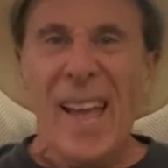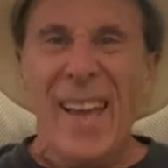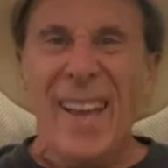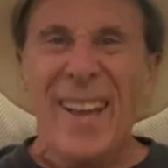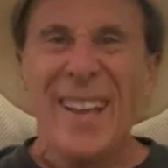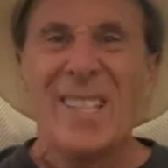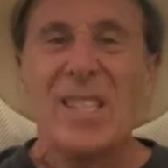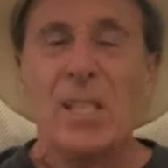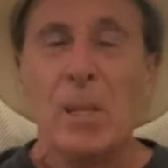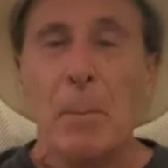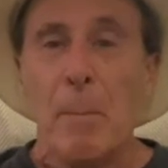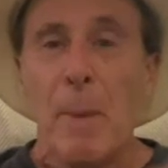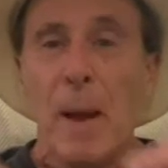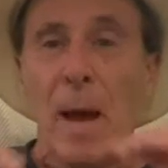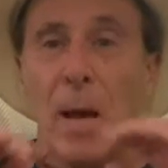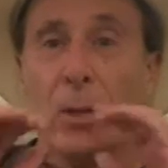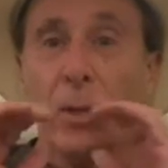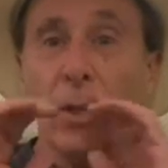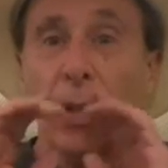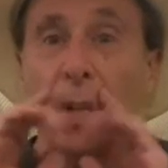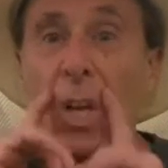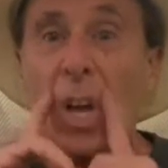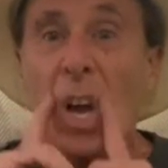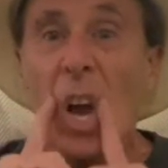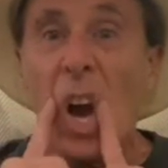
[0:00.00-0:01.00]
It's about
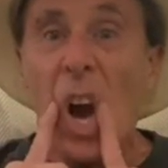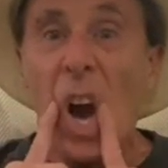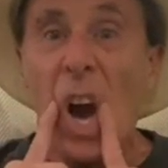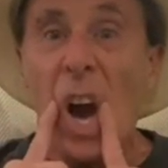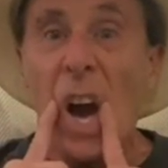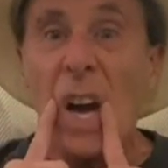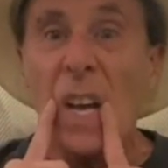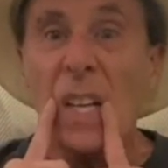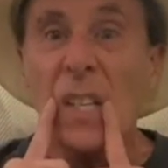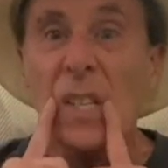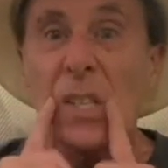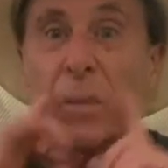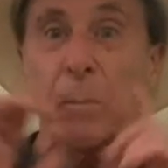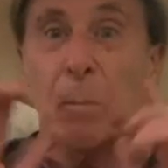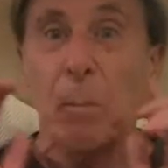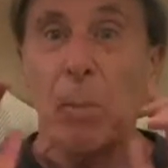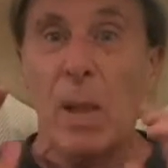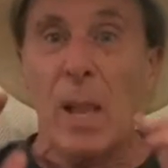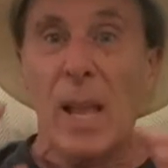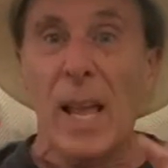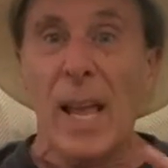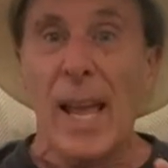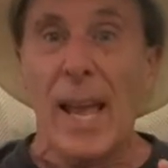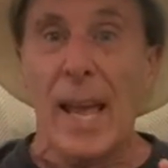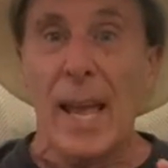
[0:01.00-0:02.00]
God's
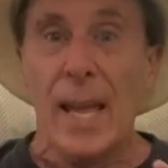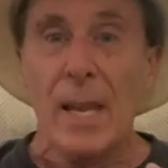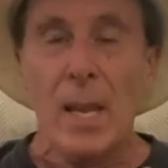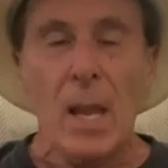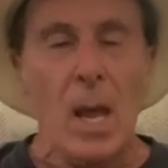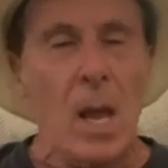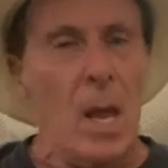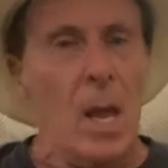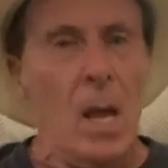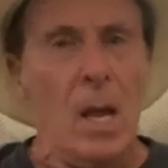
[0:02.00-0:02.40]
plan.